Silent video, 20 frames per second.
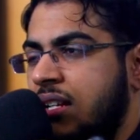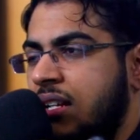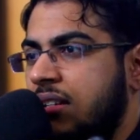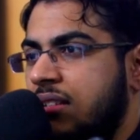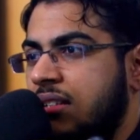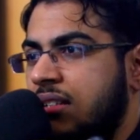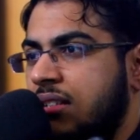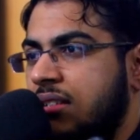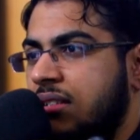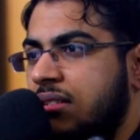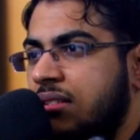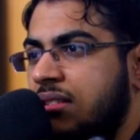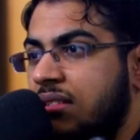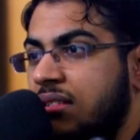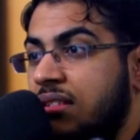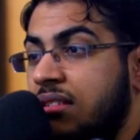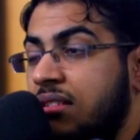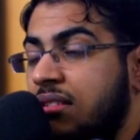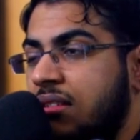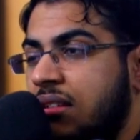And
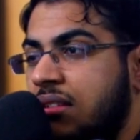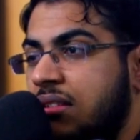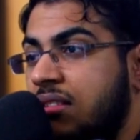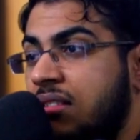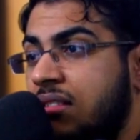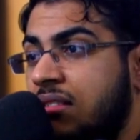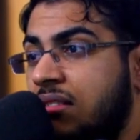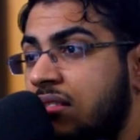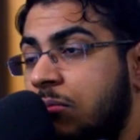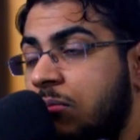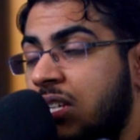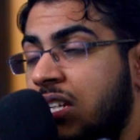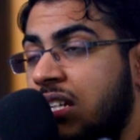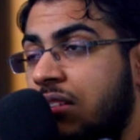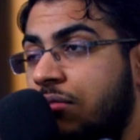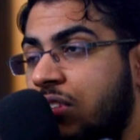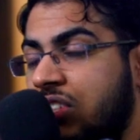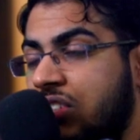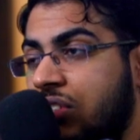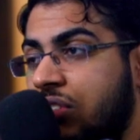this is
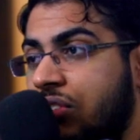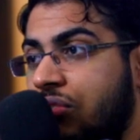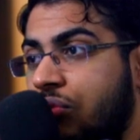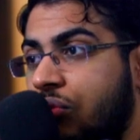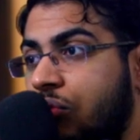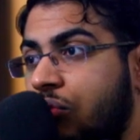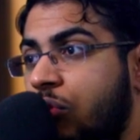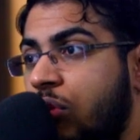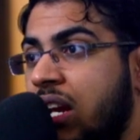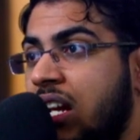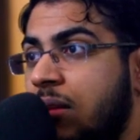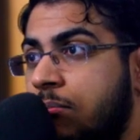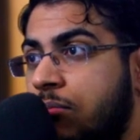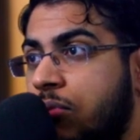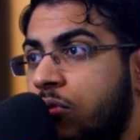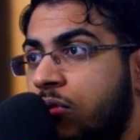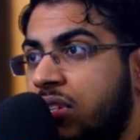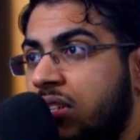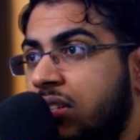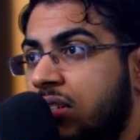something which is really
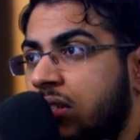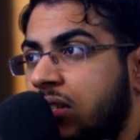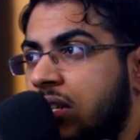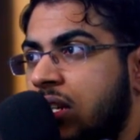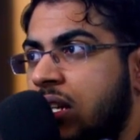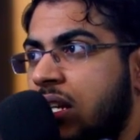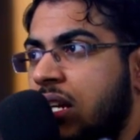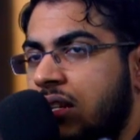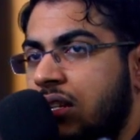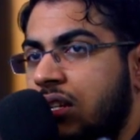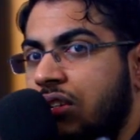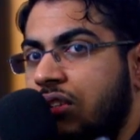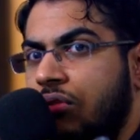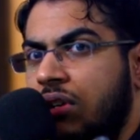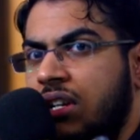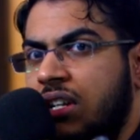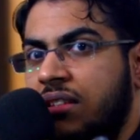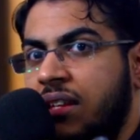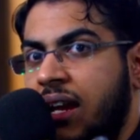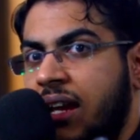important when
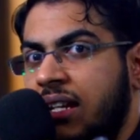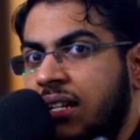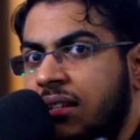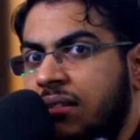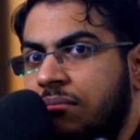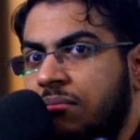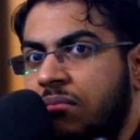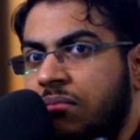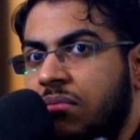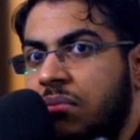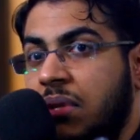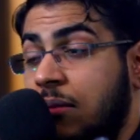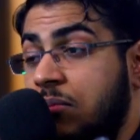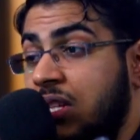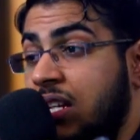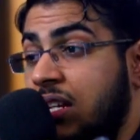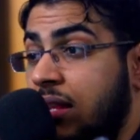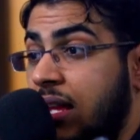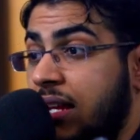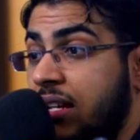you are designing
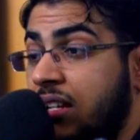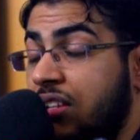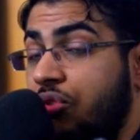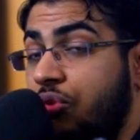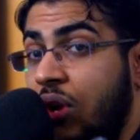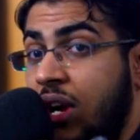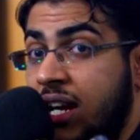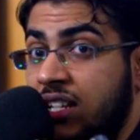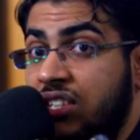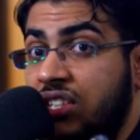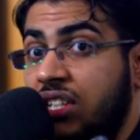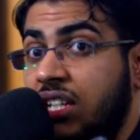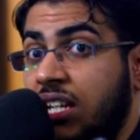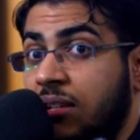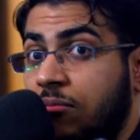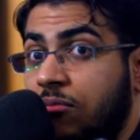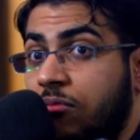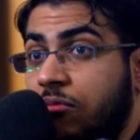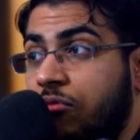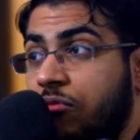something like a strategy
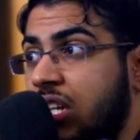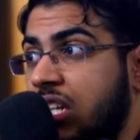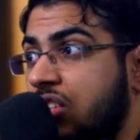game,